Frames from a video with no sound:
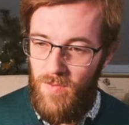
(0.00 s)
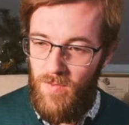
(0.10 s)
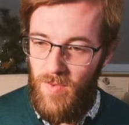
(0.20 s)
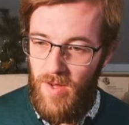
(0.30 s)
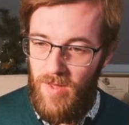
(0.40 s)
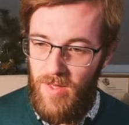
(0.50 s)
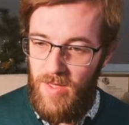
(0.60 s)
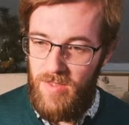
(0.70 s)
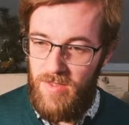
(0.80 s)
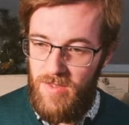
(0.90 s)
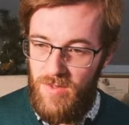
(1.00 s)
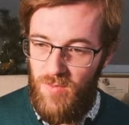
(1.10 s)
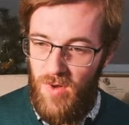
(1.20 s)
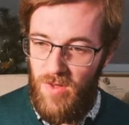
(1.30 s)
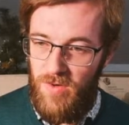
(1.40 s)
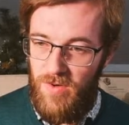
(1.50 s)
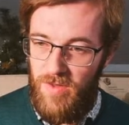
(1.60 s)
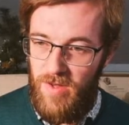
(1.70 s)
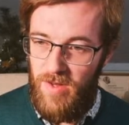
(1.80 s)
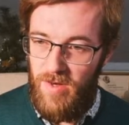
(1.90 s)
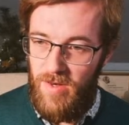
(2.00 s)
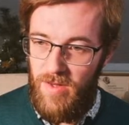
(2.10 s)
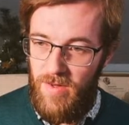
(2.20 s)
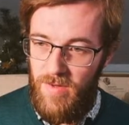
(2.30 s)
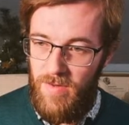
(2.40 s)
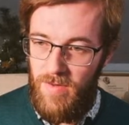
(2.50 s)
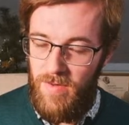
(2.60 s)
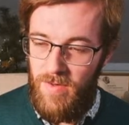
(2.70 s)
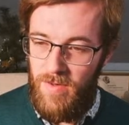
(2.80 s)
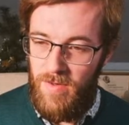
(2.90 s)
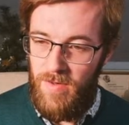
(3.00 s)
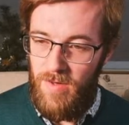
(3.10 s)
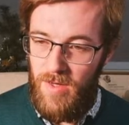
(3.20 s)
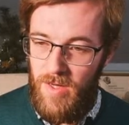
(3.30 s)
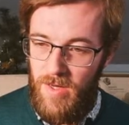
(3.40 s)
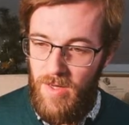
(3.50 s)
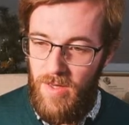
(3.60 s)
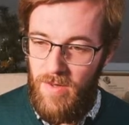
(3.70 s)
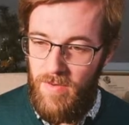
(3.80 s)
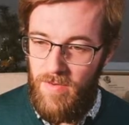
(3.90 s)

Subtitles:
While s is smaller than I,